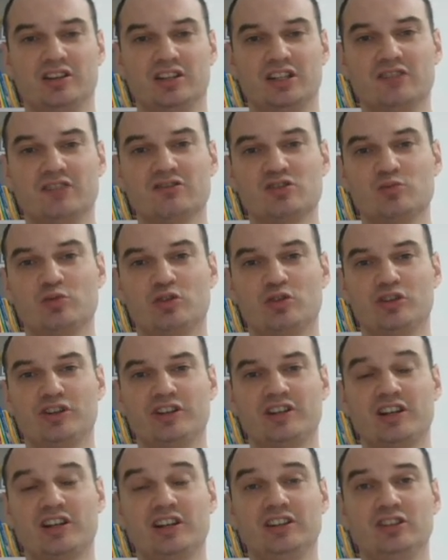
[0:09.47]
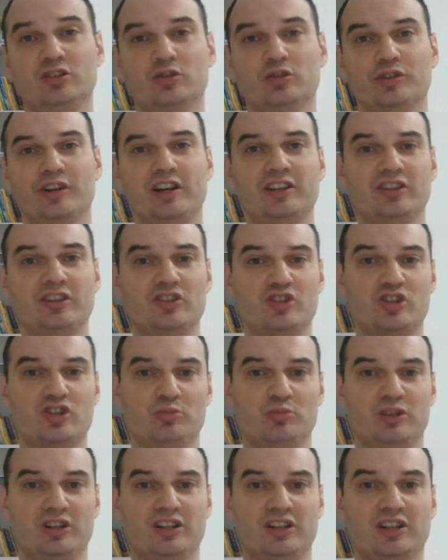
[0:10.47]
He was born in 1909 in
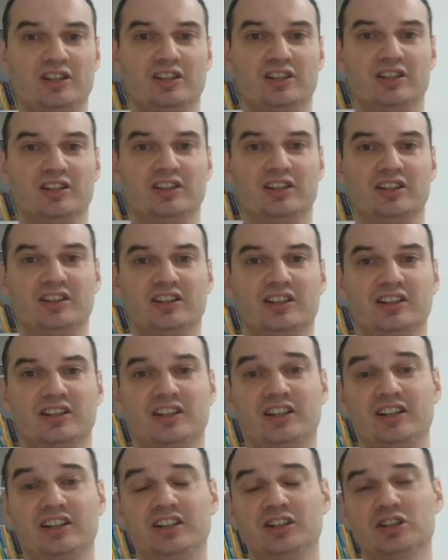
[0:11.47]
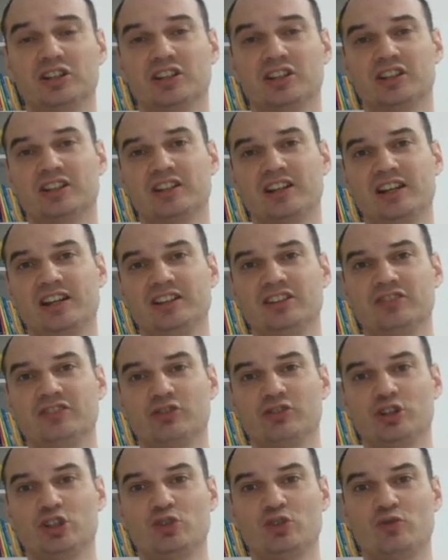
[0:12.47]
Germany, and in
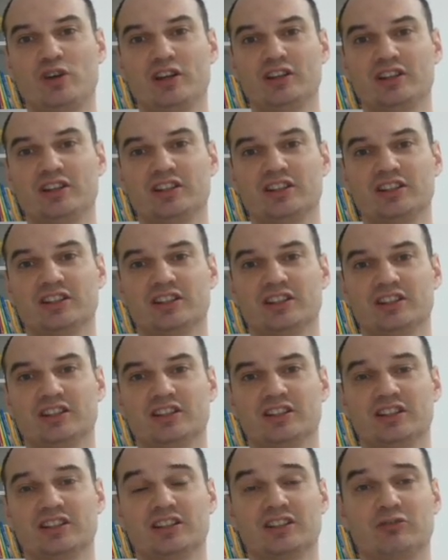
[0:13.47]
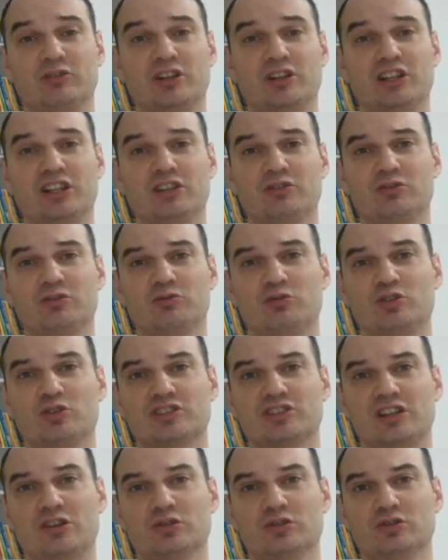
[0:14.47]
1941, when he
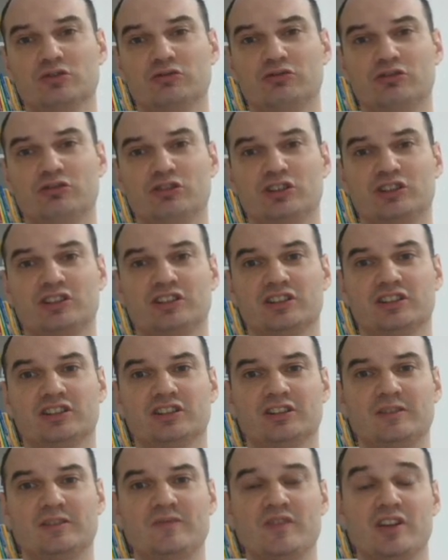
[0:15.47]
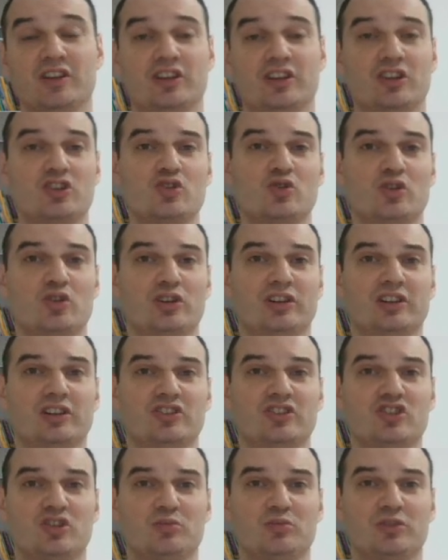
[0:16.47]
was out of work, he joined
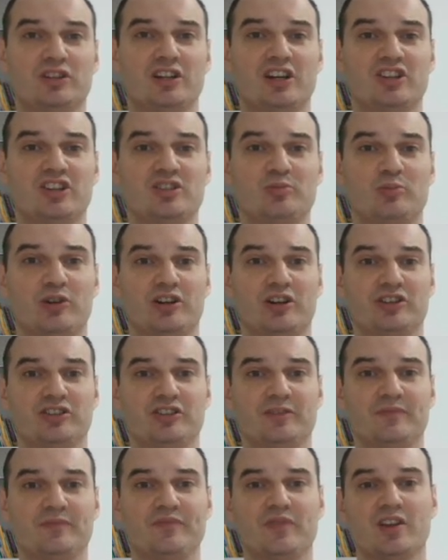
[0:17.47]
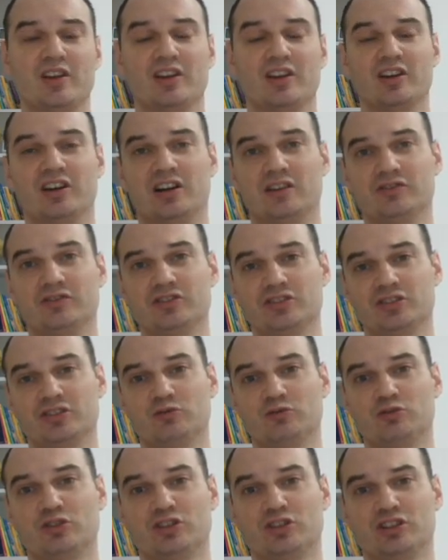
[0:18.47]
a German Nazi party. After
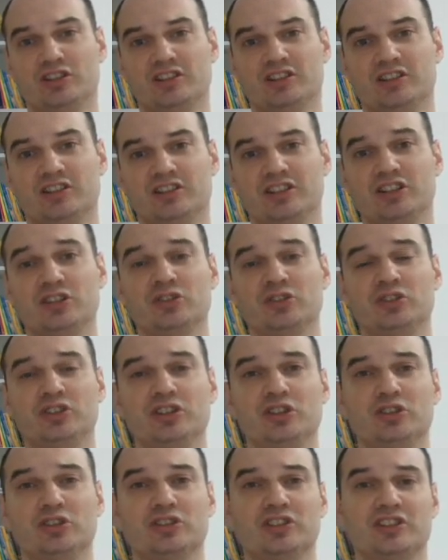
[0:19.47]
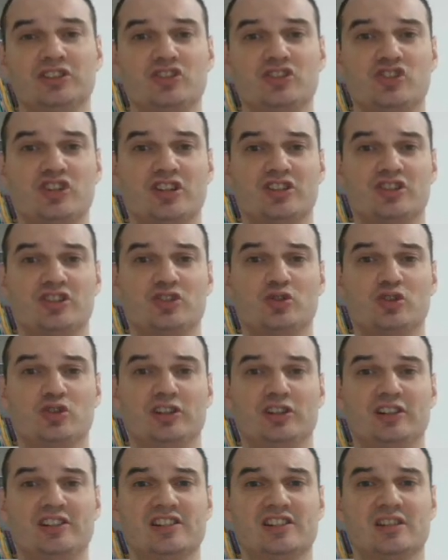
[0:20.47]
the war, he continued his
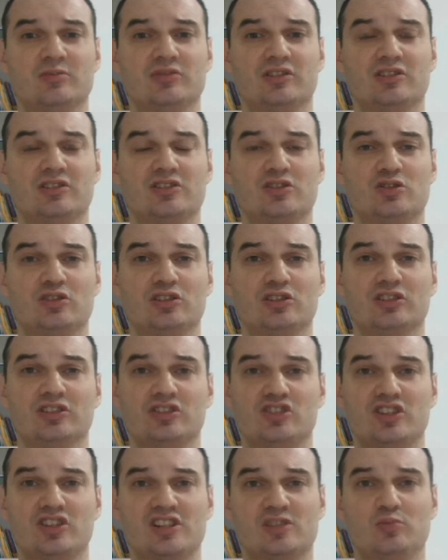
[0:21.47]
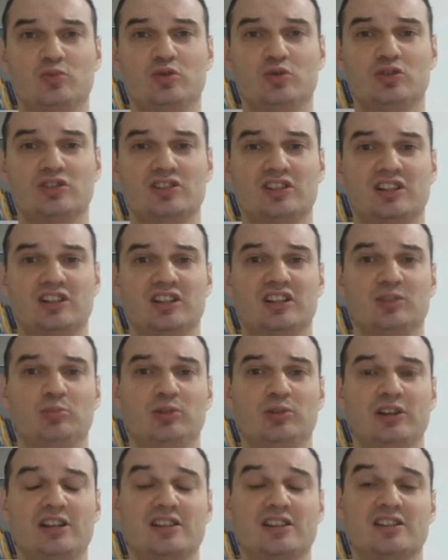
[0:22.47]
journalism, sold chess books, and he
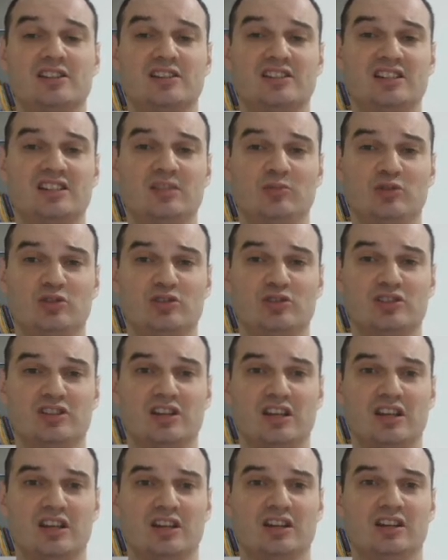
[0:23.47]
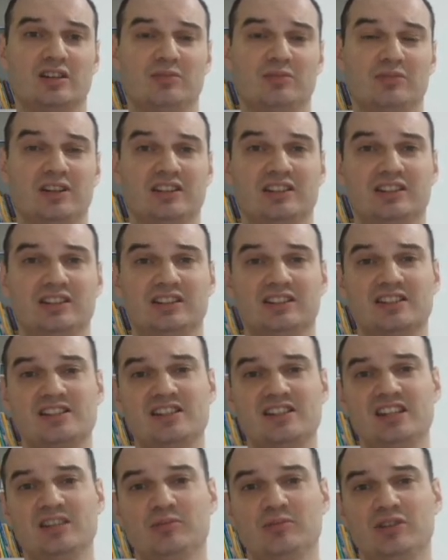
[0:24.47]
played simuls, but
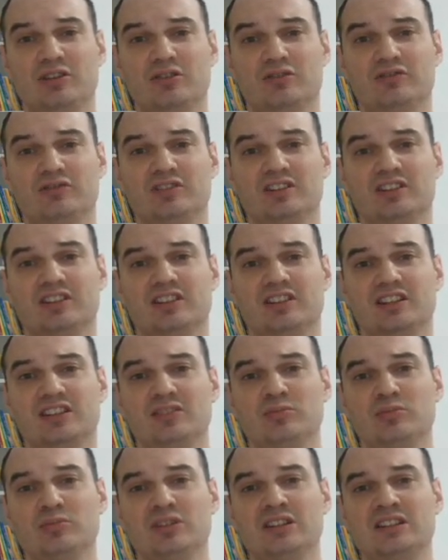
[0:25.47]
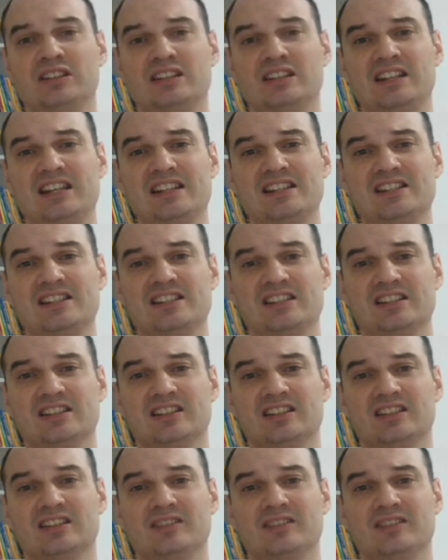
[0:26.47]
the stigma of him being Nazi